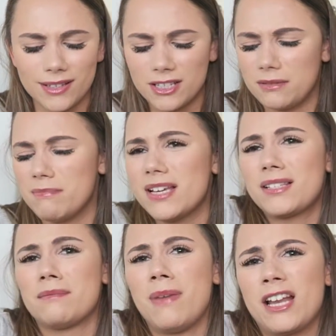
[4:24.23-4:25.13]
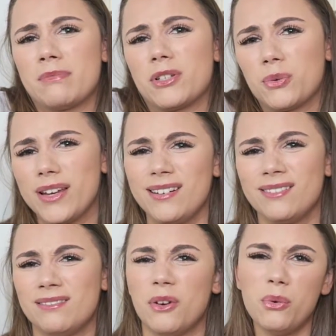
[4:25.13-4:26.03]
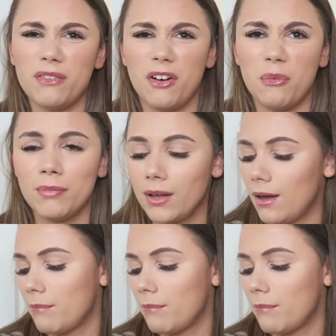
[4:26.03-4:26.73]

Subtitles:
I just mix and match between all of them.